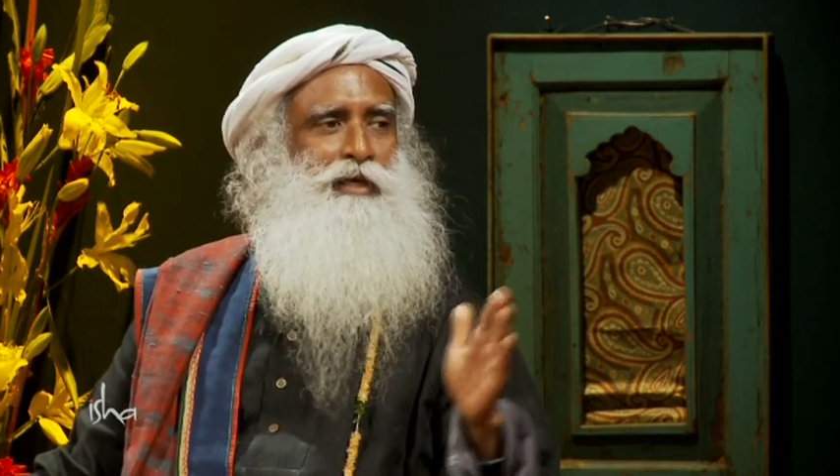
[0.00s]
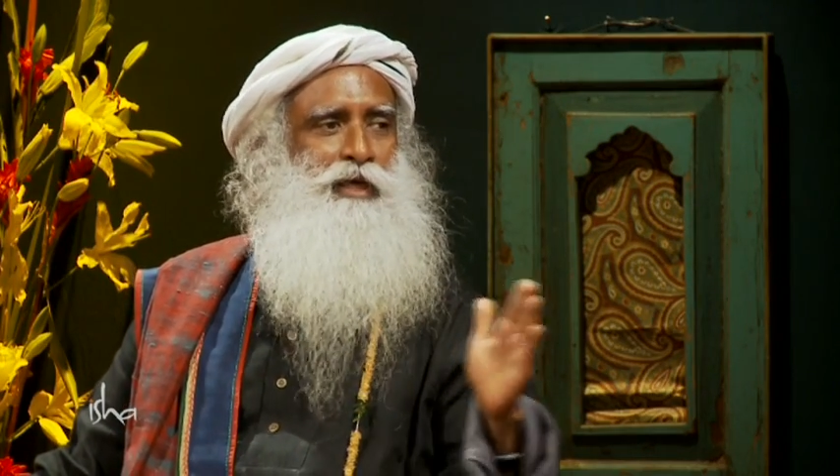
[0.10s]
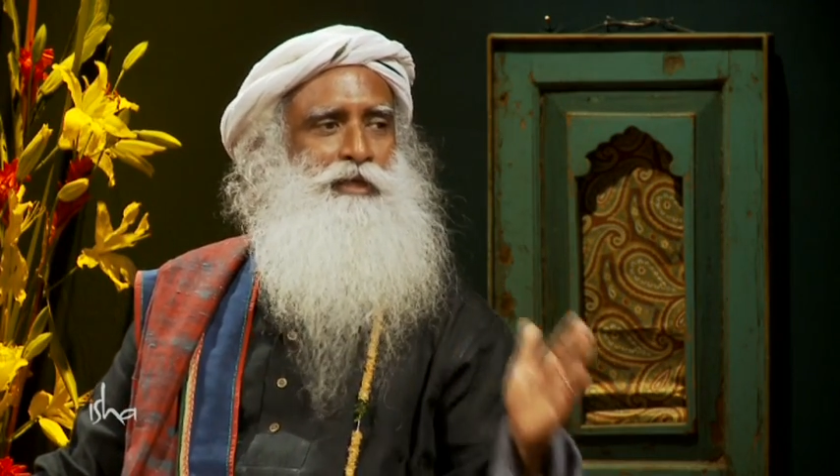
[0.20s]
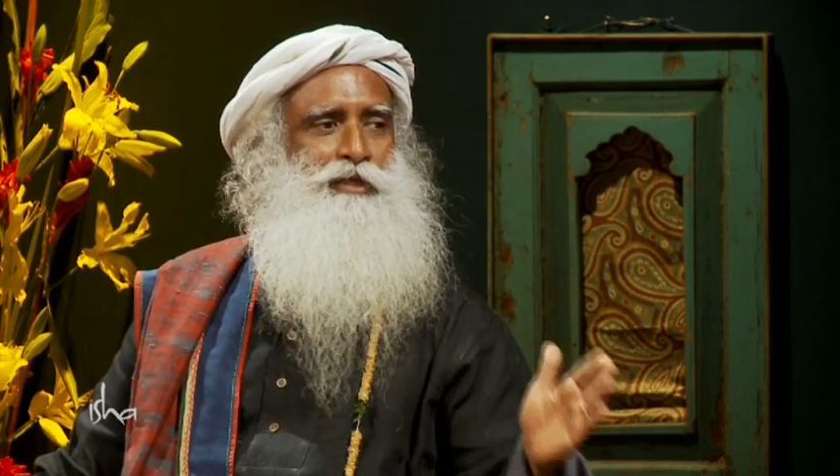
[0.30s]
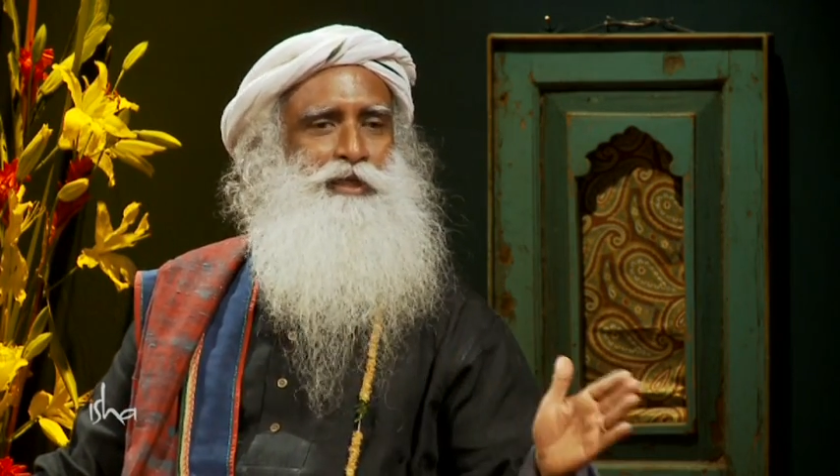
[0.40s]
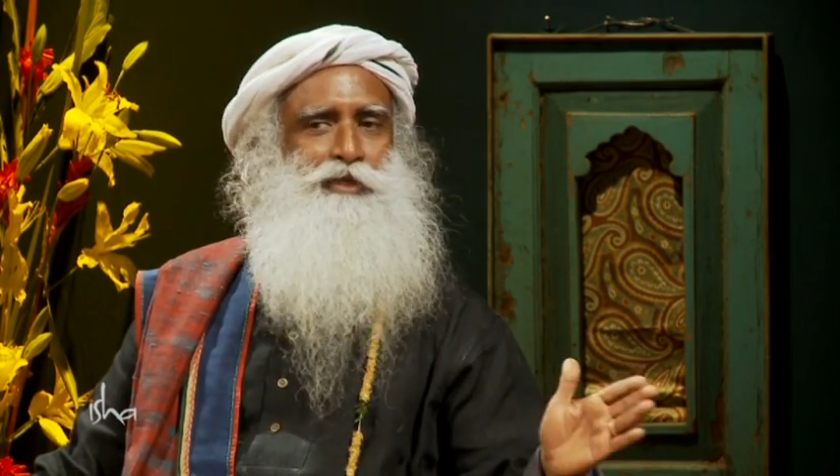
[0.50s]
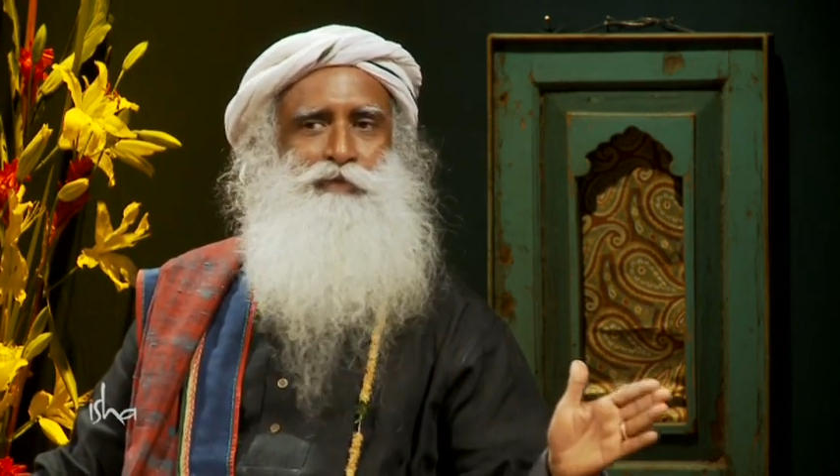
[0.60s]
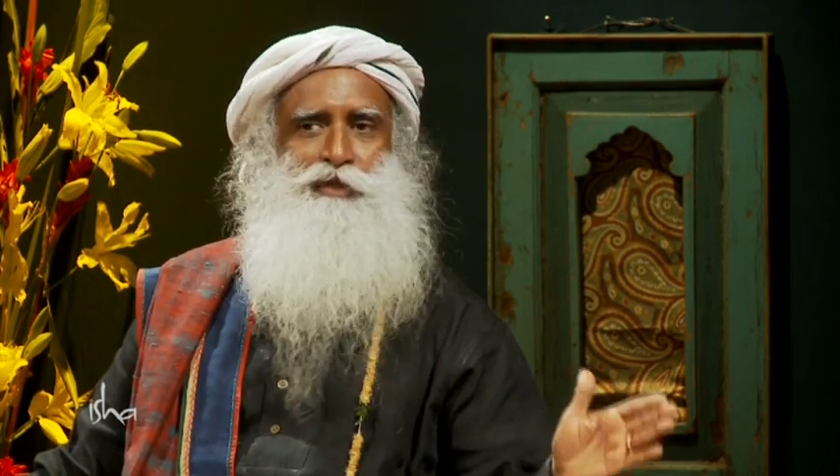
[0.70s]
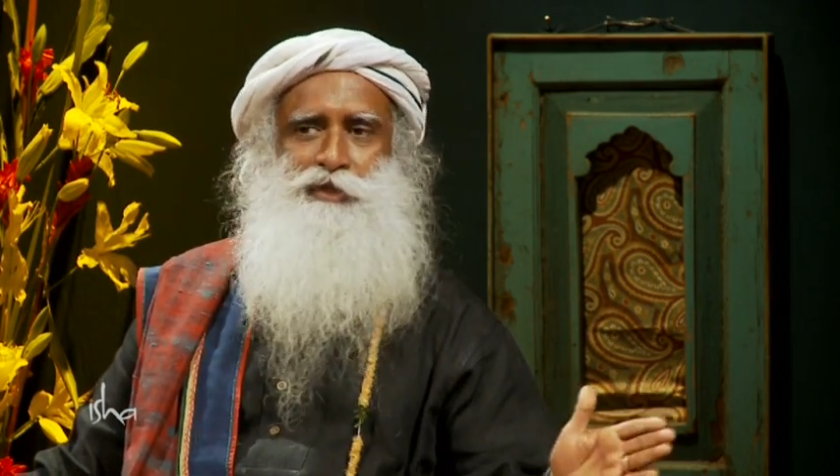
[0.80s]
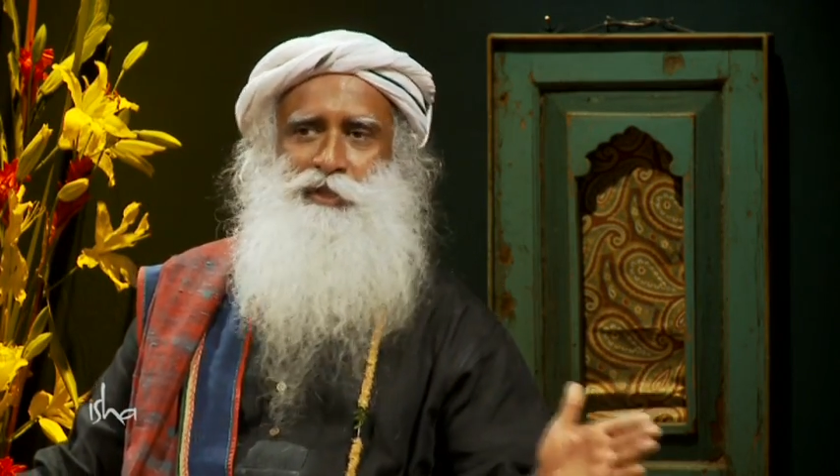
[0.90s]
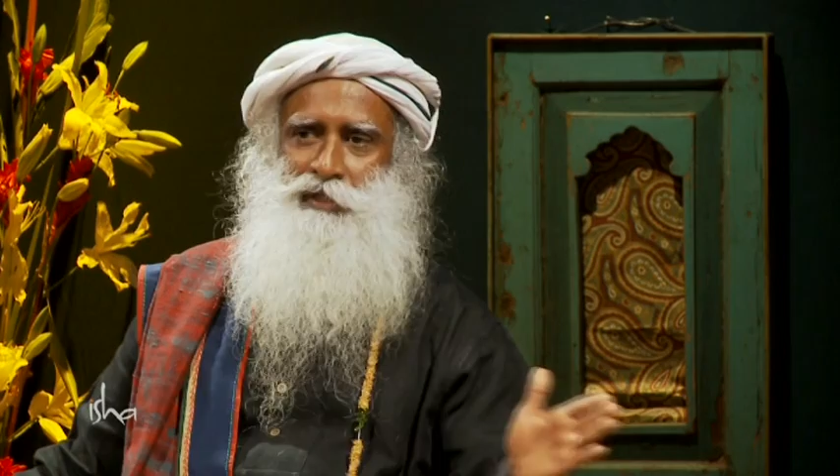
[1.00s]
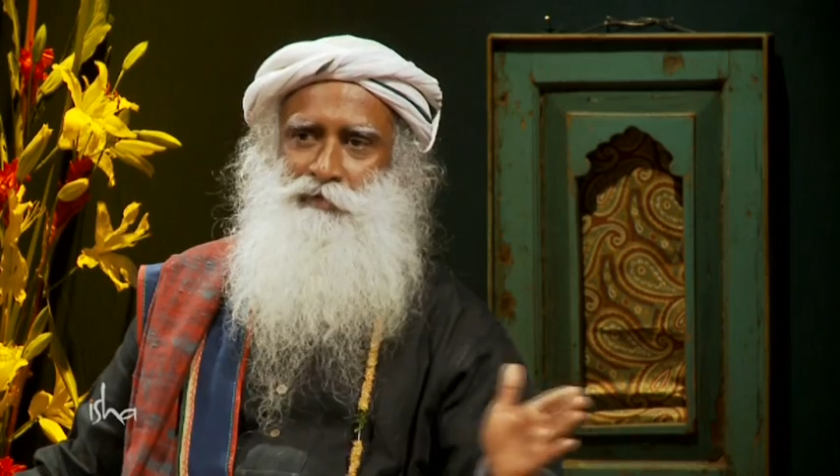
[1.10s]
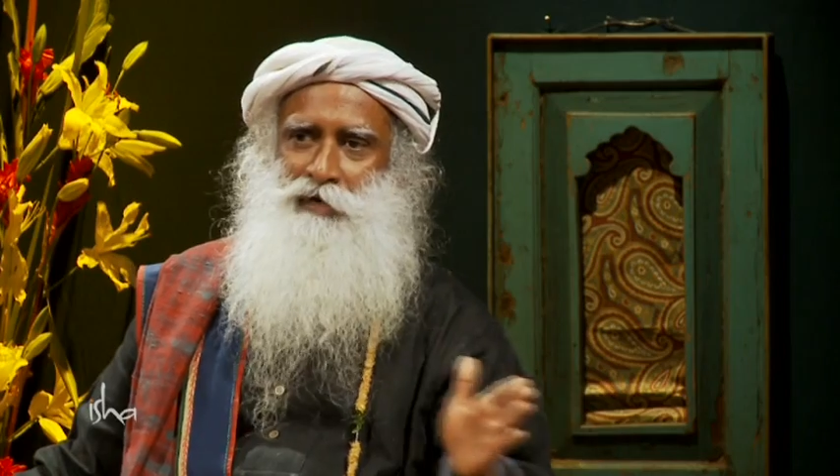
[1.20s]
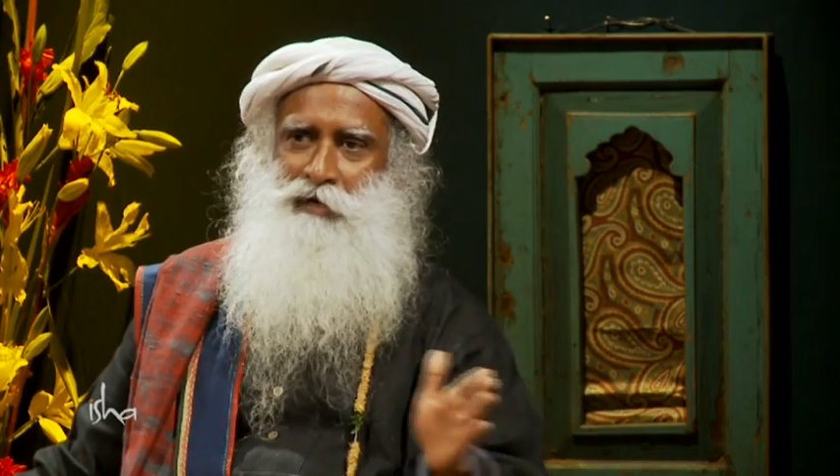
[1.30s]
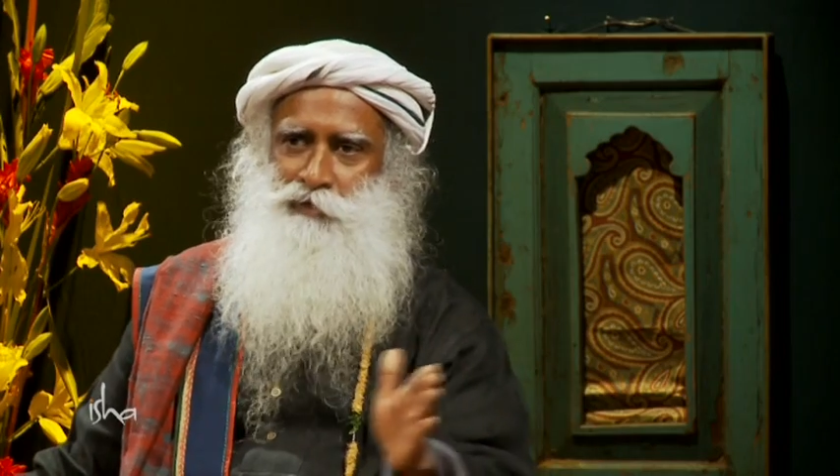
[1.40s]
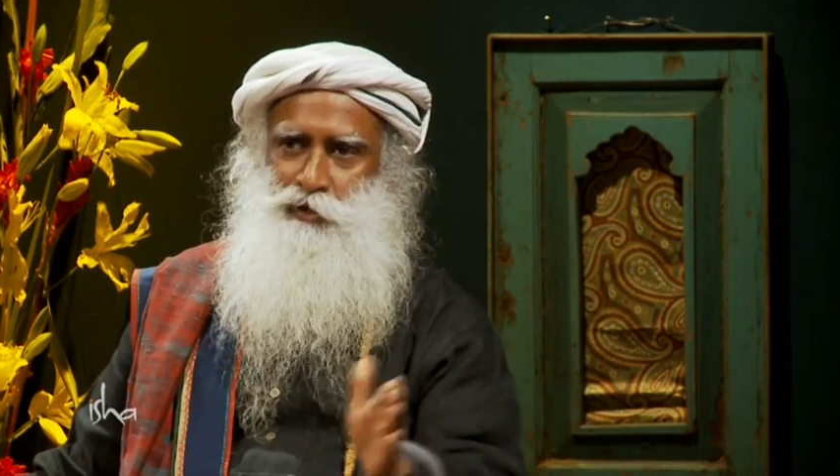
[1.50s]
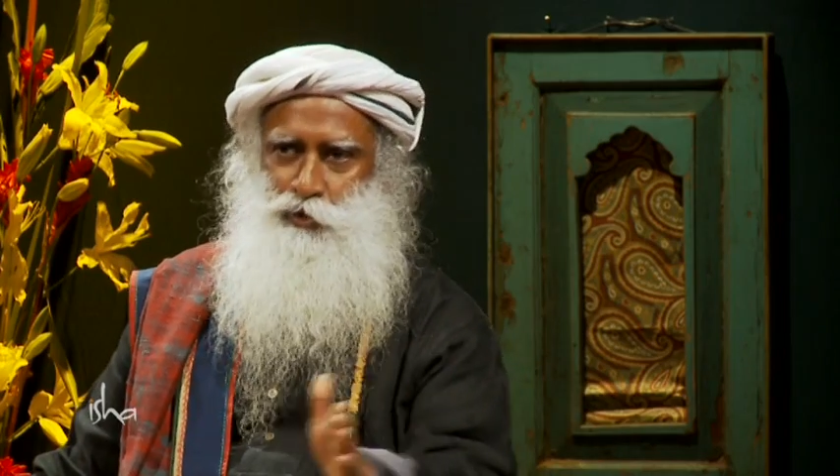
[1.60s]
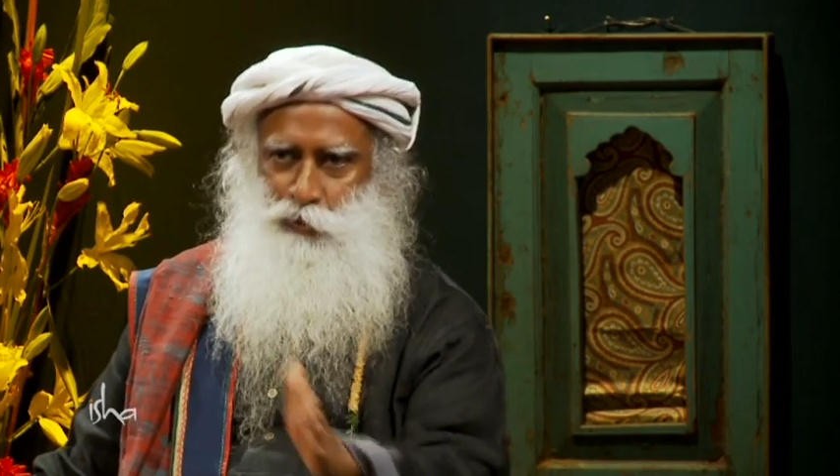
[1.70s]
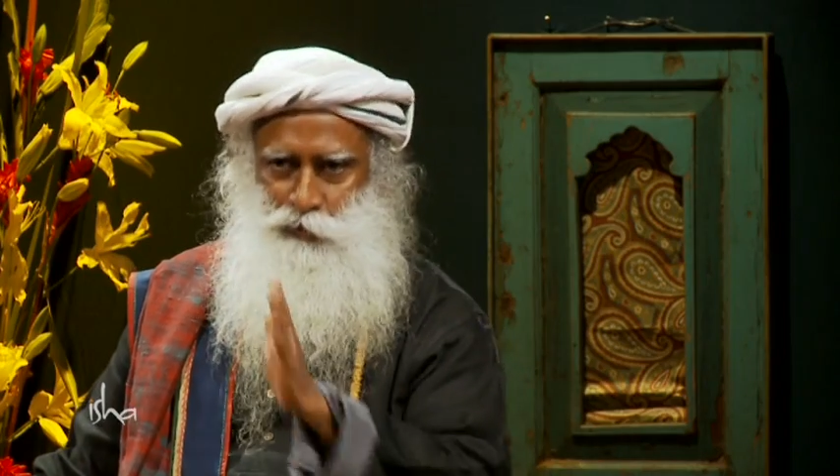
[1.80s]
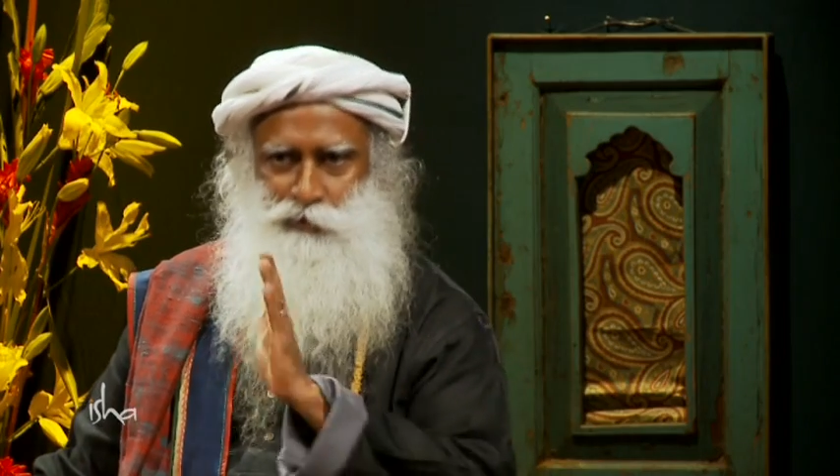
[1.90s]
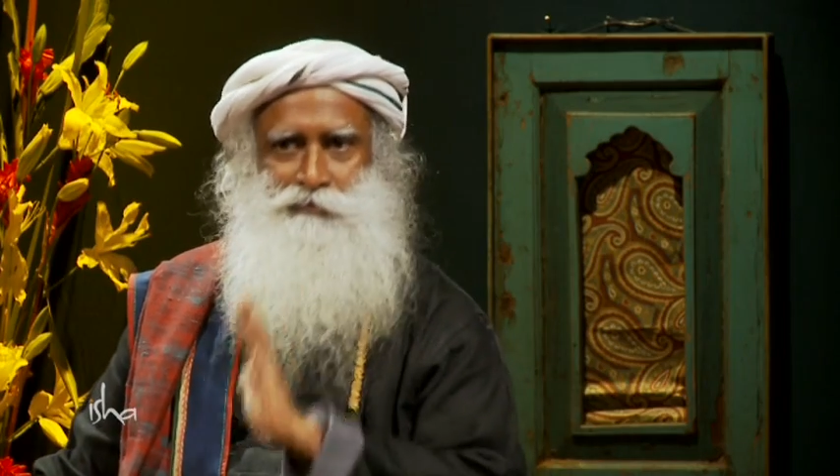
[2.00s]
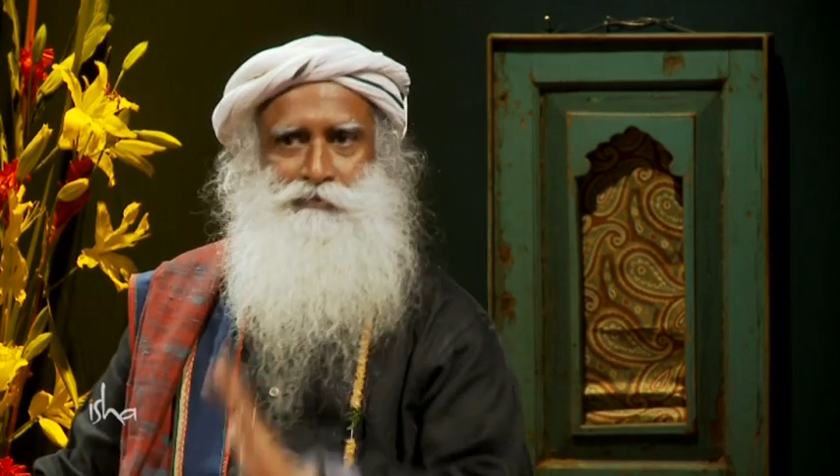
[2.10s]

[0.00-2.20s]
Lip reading: countries which are 65 years old.